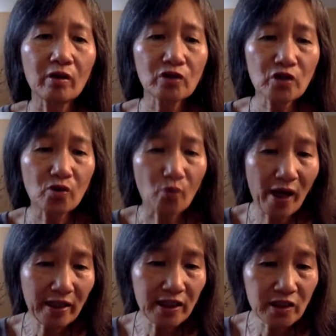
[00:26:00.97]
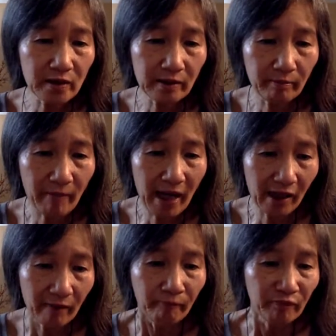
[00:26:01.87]
so when this
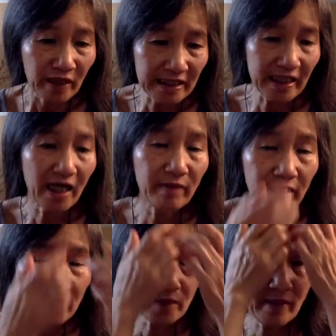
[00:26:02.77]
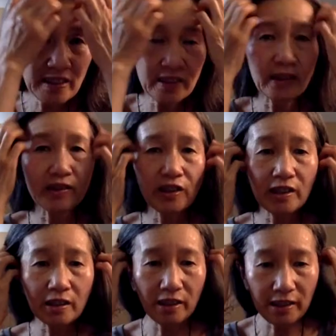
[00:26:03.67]
man sent me this message, and
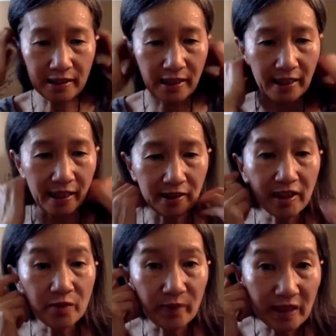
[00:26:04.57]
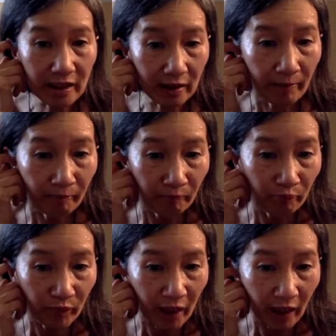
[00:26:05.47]
he said that this person
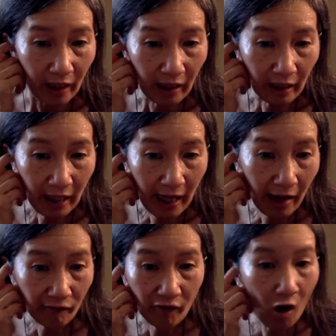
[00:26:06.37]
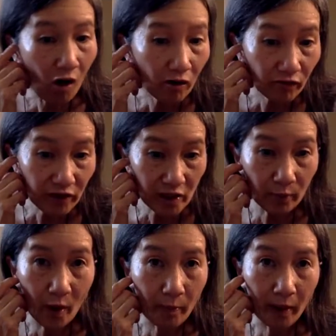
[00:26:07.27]
have all of this
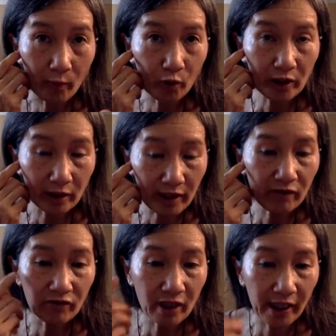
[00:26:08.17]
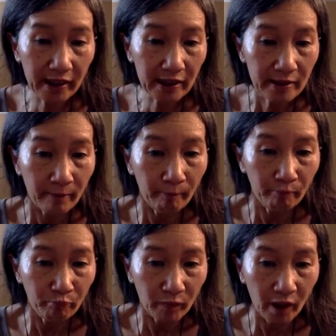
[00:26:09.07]
problem with the liver and is
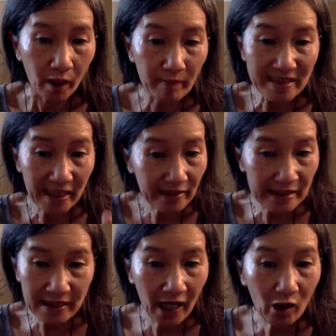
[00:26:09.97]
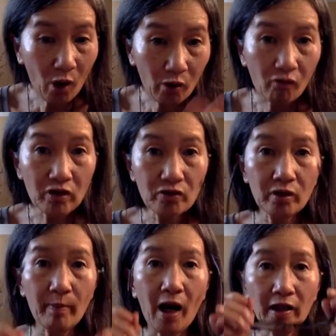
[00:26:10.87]
insecticide all over to
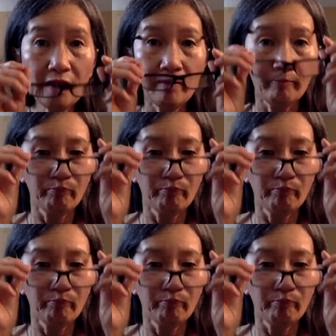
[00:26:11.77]
the body.